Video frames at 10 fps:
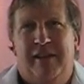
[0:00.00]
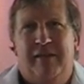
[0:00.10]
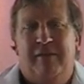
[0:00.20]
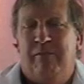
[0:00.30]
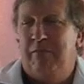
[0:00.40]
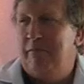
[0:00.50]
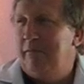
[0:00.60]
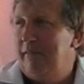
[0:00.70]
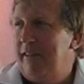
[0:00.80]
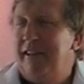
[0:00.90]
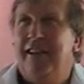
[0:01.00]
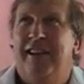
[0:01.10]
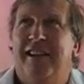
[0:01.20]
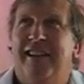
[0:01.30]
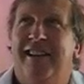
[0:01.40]

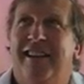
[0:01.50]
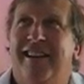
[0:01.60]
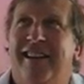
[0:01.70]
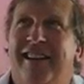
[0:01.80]
(no one is talking)